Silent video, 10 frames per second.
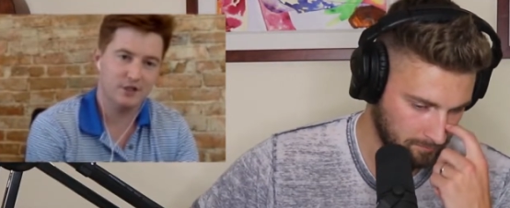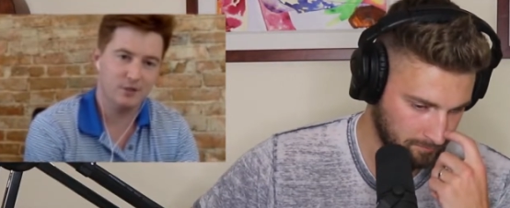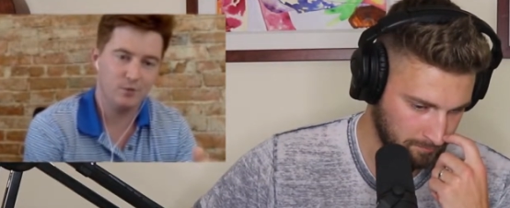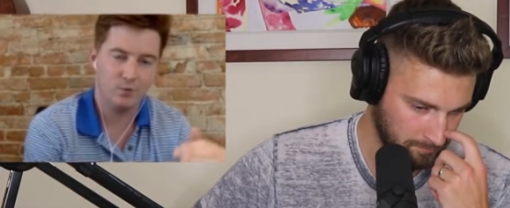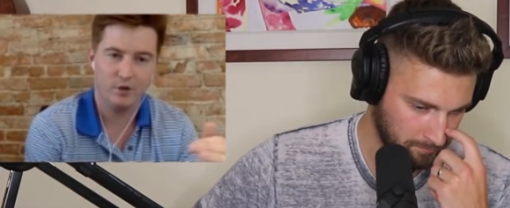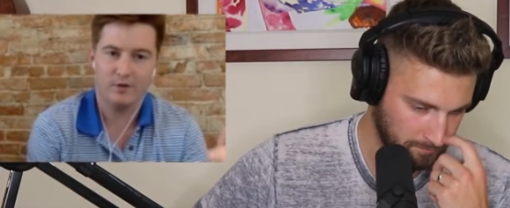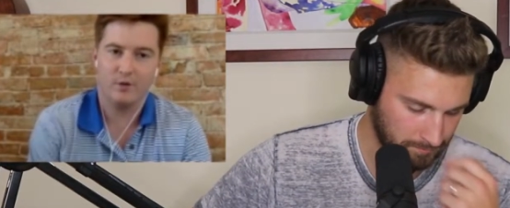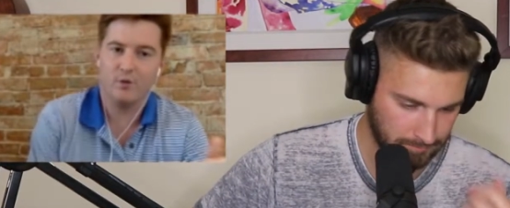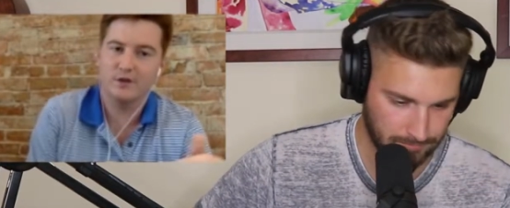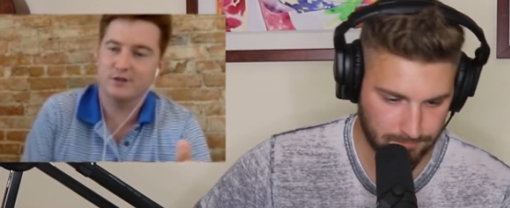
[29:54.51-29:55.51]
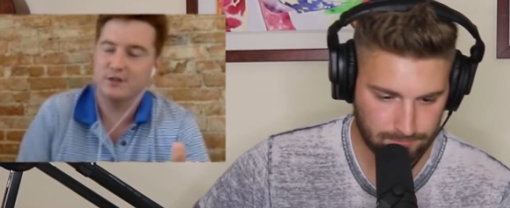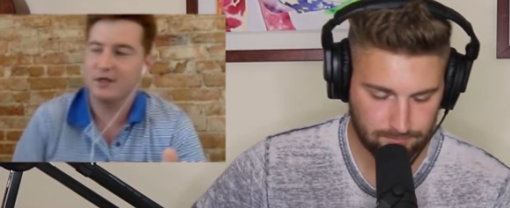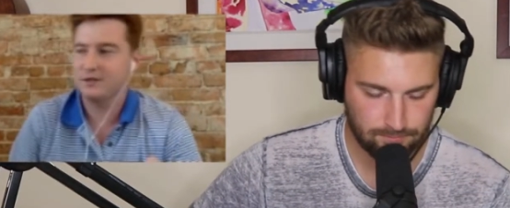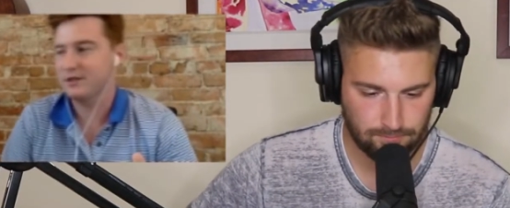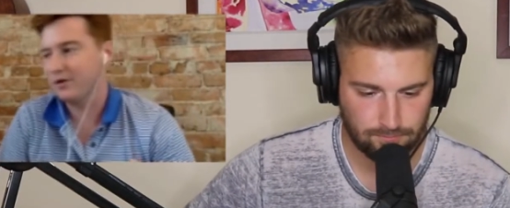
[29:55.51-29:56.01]
Speaker 1: it it wasn't
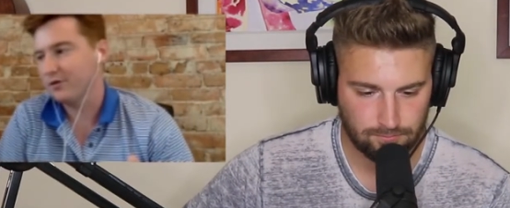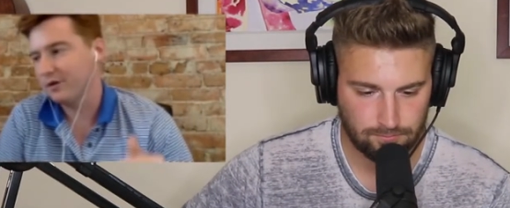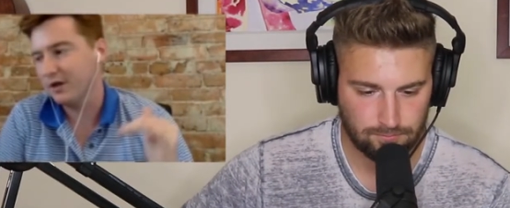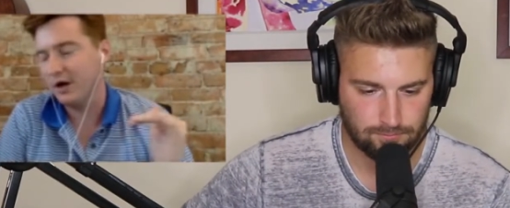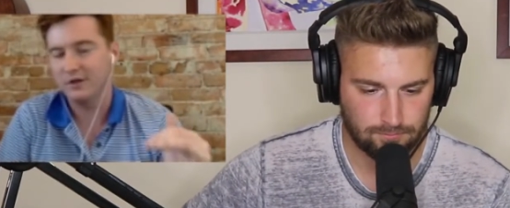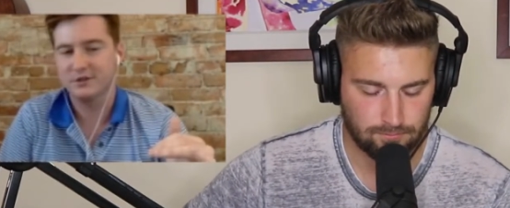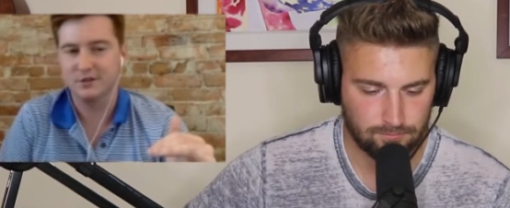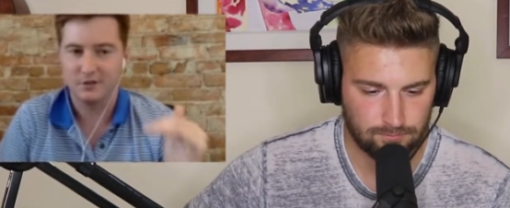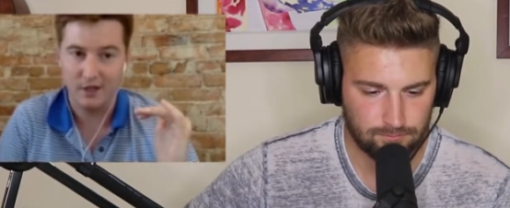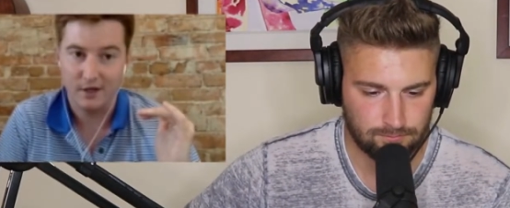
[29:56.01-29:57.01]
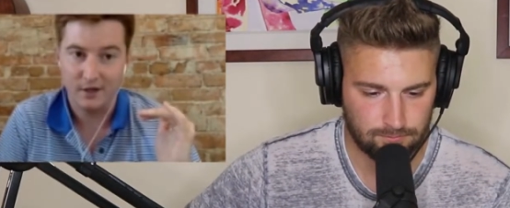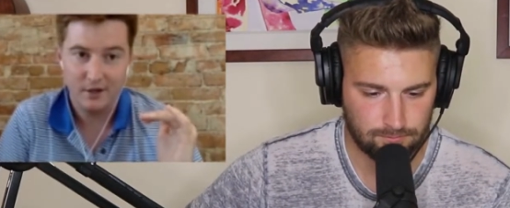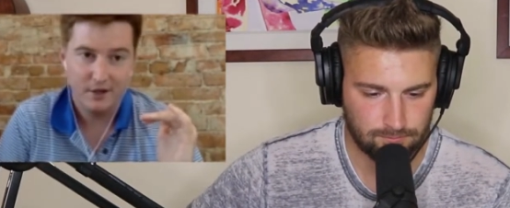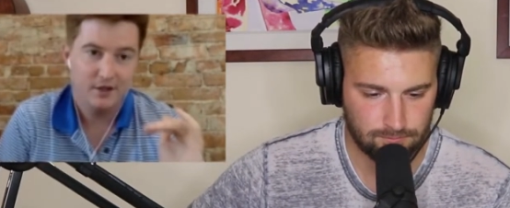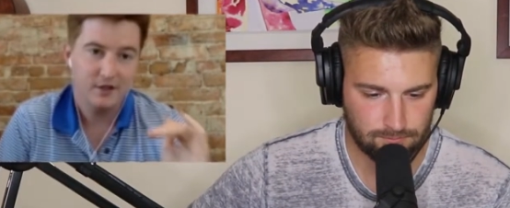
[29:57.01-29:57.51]
necessarily constant like
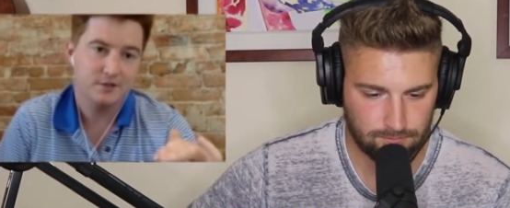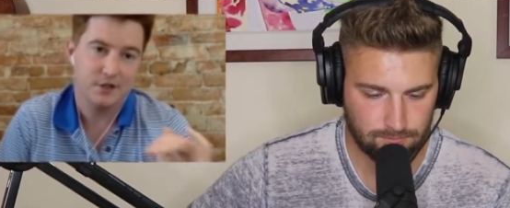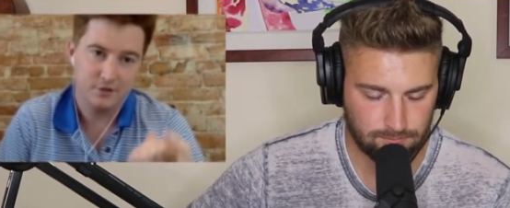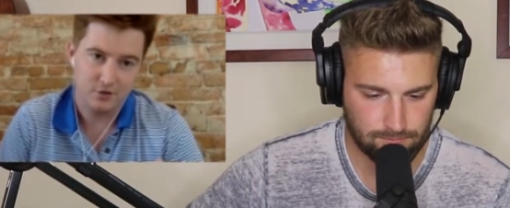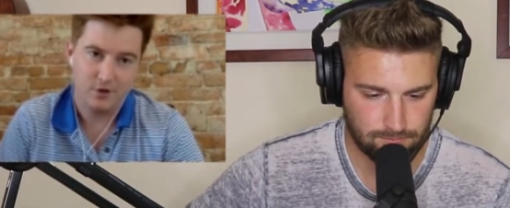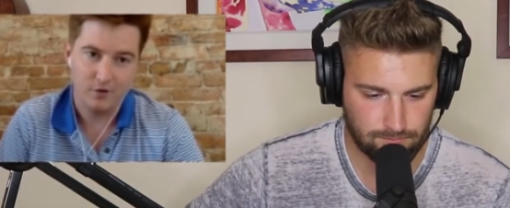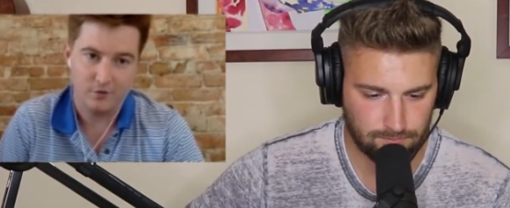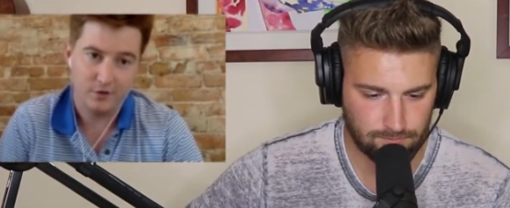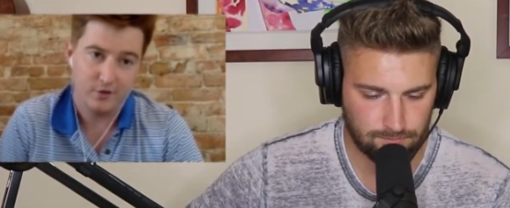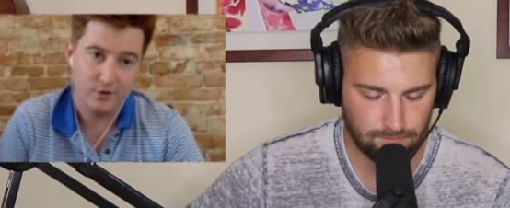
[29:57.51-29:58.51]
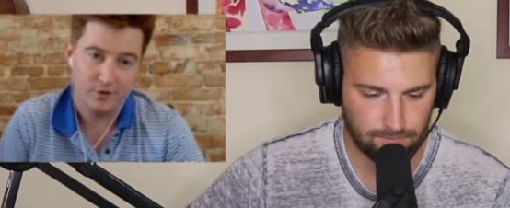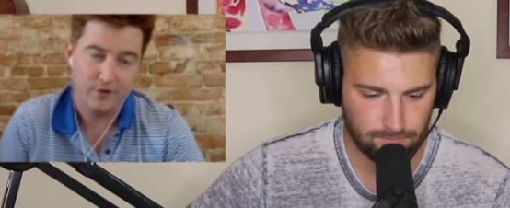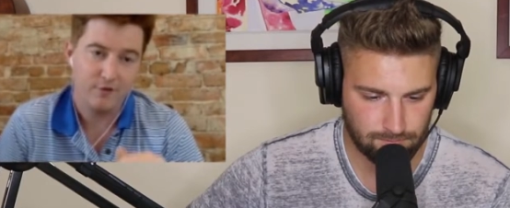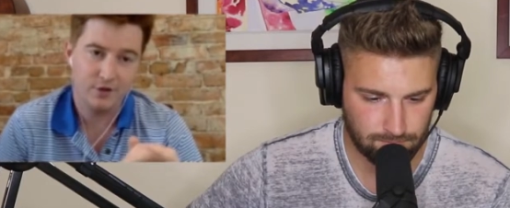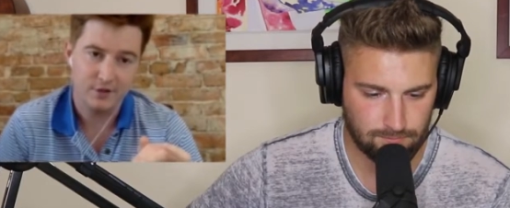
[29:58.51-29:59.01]
sensory overload of
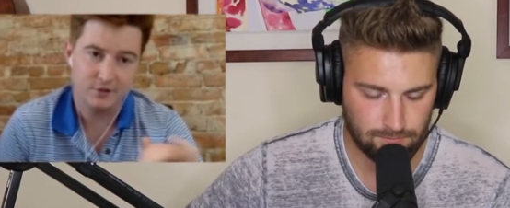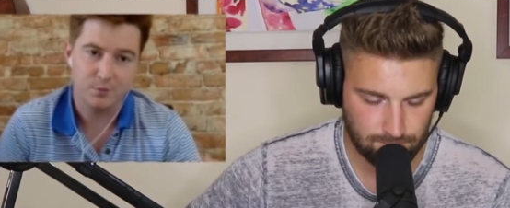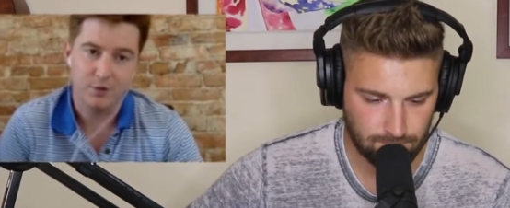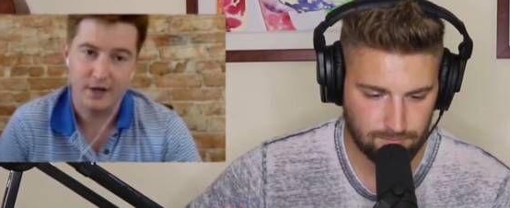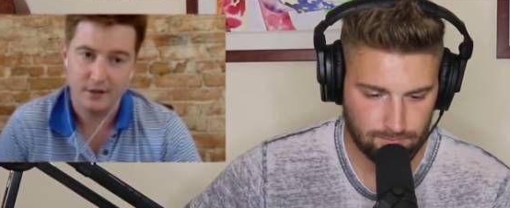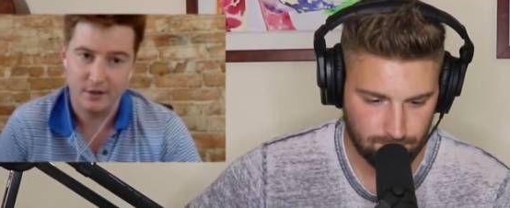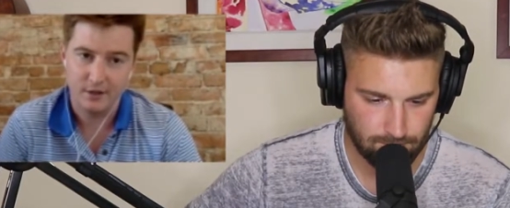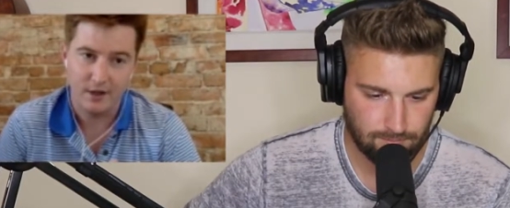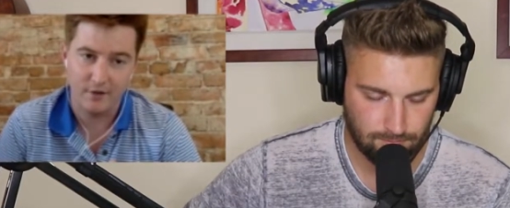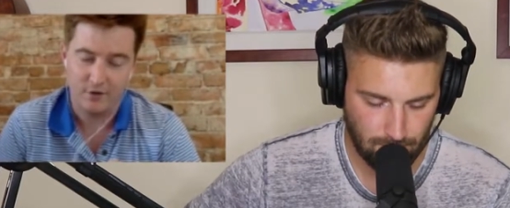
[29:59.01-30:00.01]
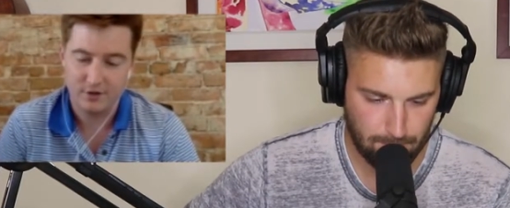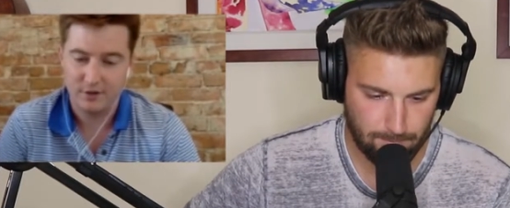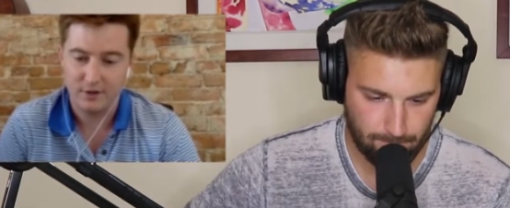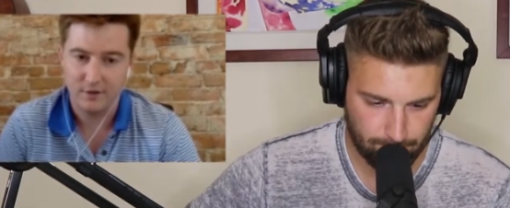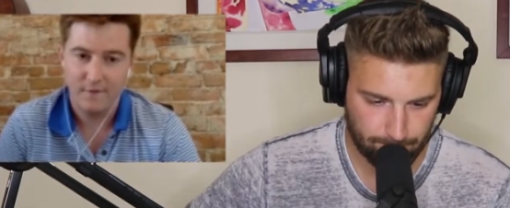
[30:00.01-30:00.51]
everything's branded, yep.
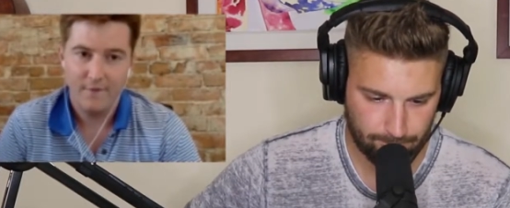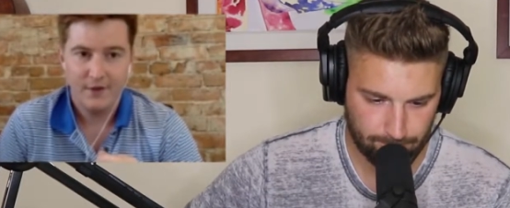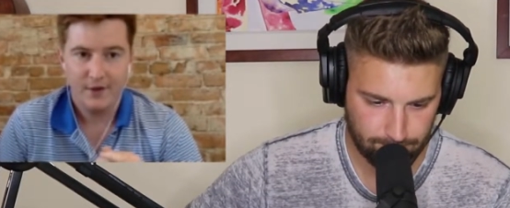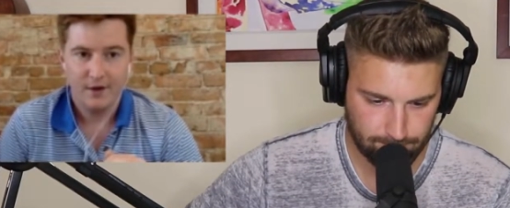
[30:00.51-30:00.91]
everything.